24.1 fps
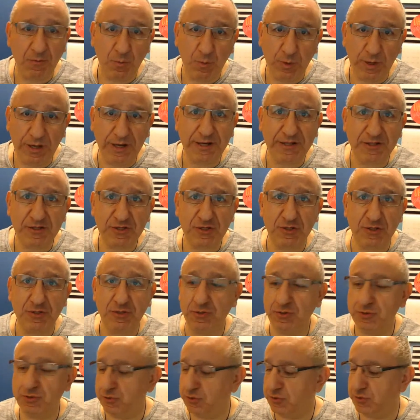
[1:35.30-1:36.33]
way
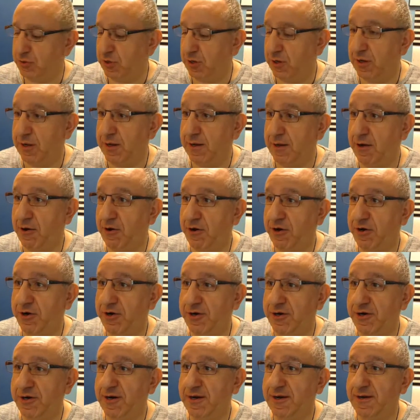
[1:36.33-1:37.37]
to uh,
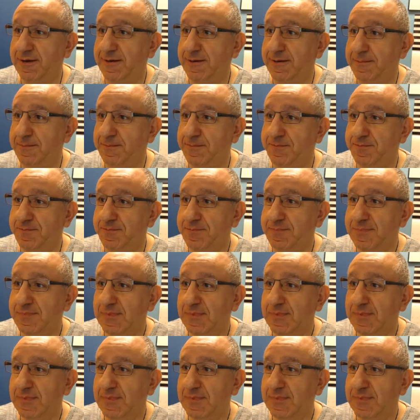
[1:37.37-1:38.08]
our um,